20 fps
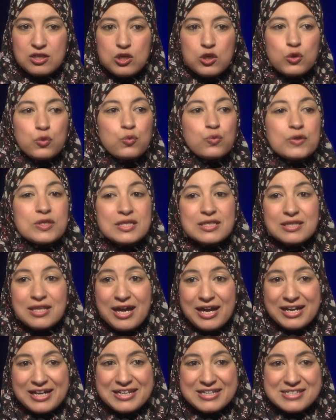
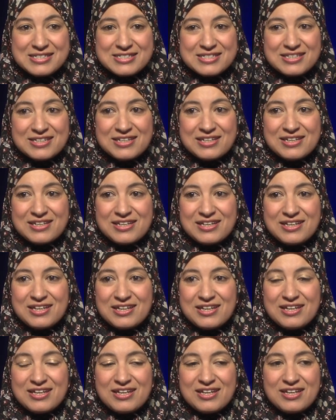realize
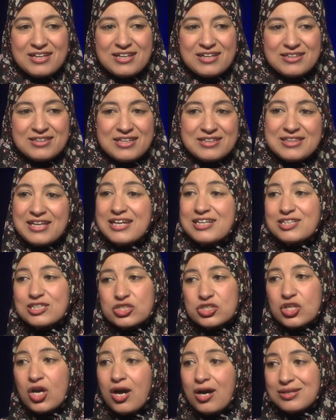that that is
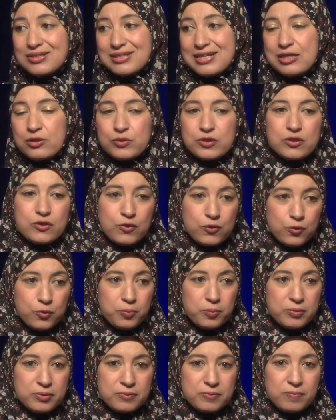not our home,
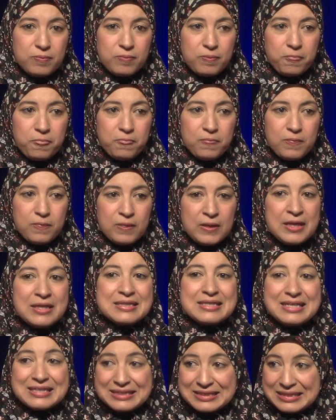
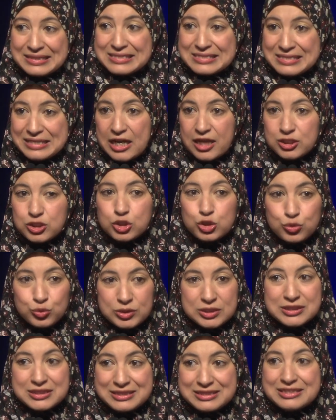that this country
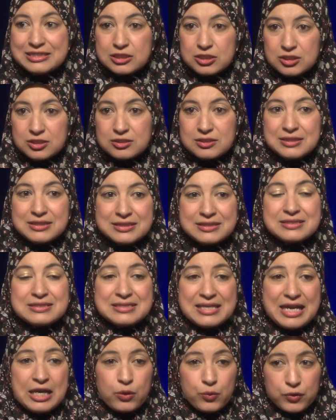here is
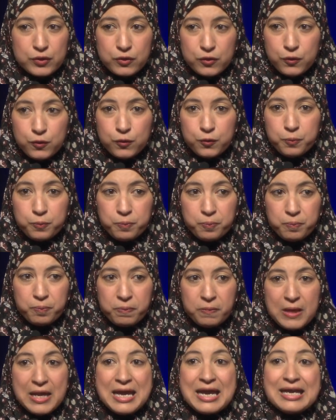our home.
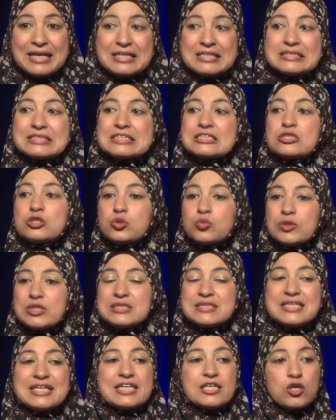And until we
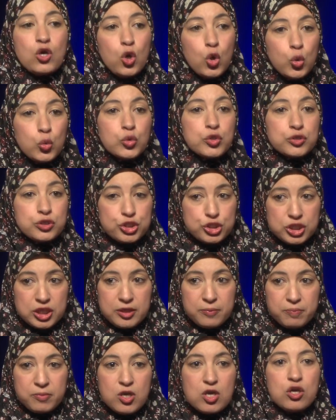take ownership
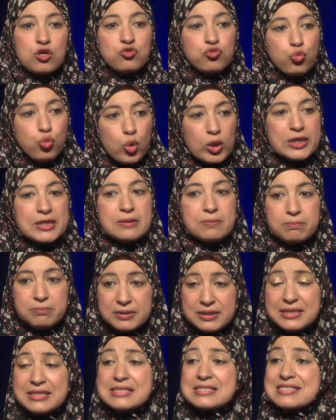of what it
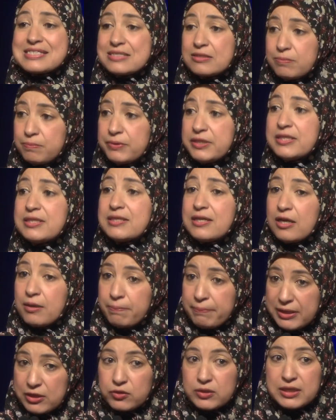means to be
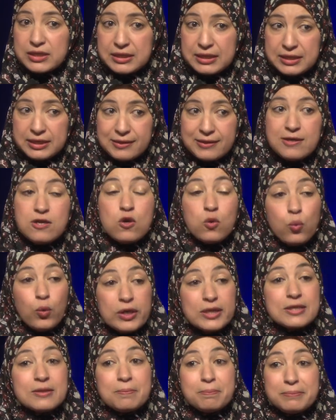American, what
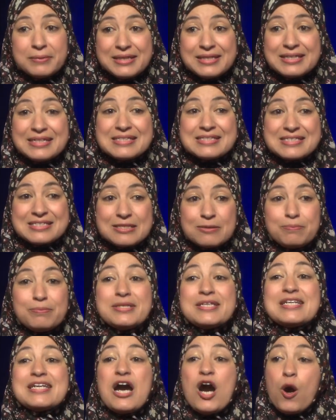it means to
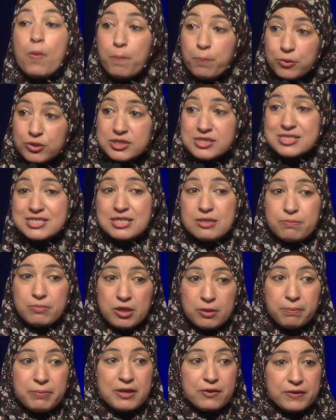be a Muslim
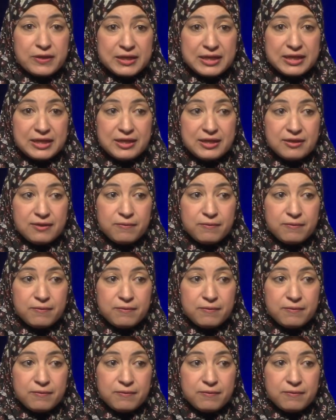American,